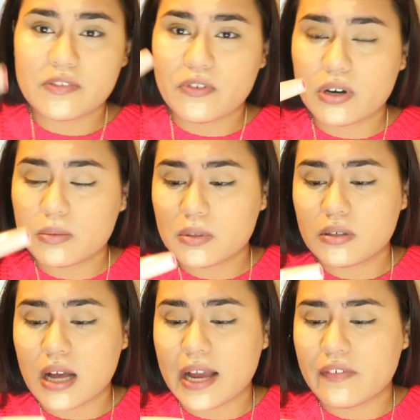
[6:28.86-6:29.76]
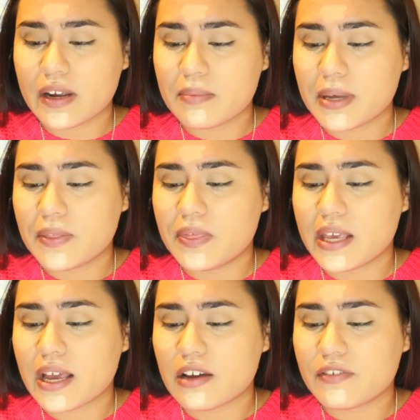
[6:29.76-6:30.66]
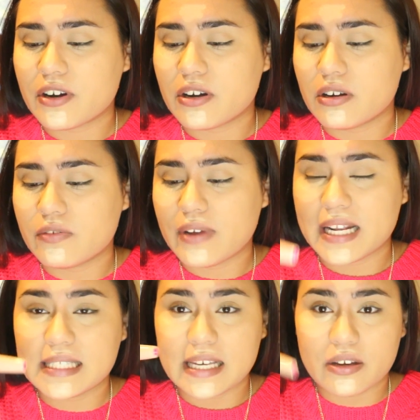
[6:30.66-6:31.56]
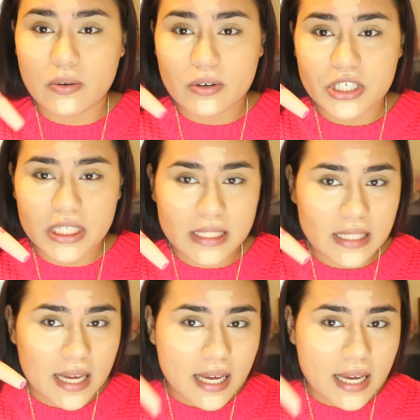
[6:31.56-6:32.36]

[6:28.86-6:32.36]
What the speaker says: affordable, I recommend the CoverGirl Ready Set Gorgeous.